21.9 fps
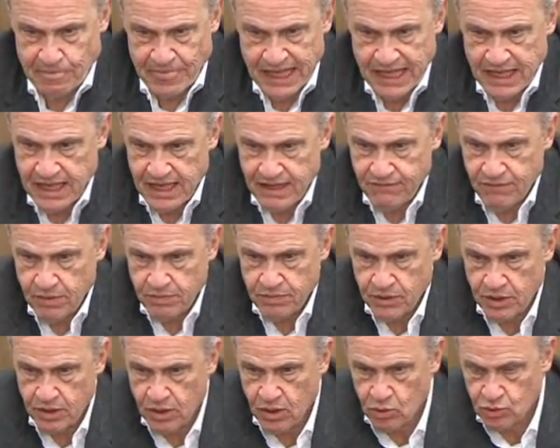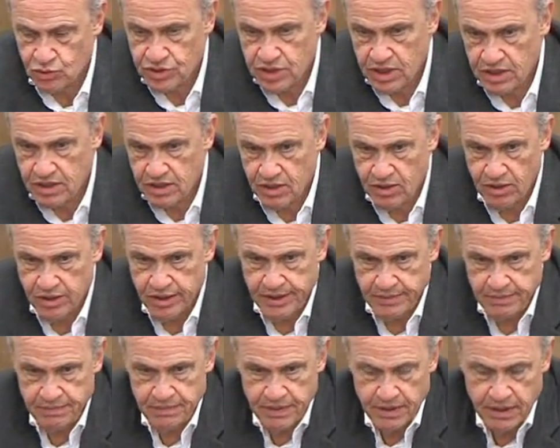he gave up the ghost. He'd
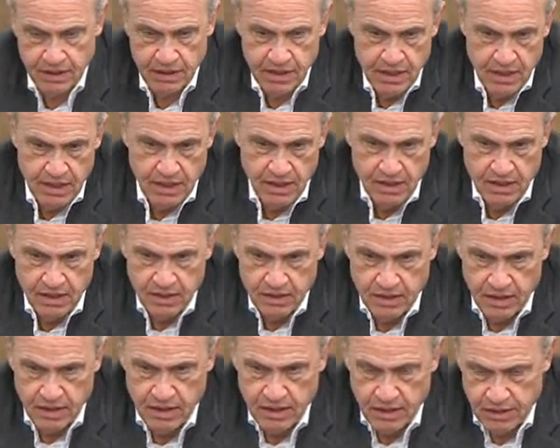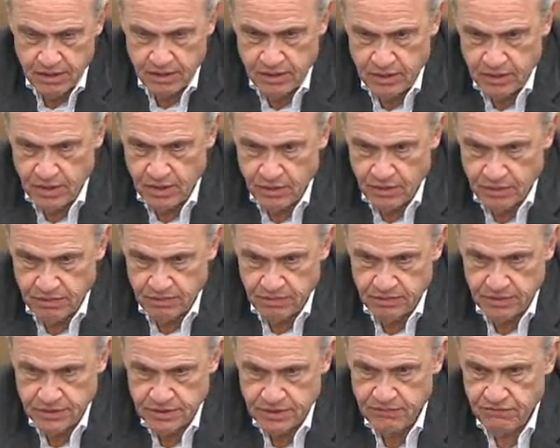call up,
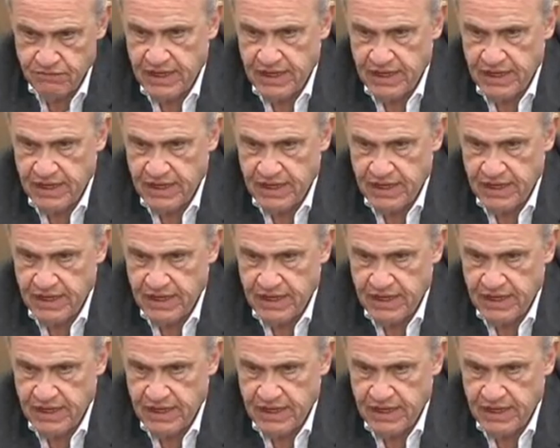his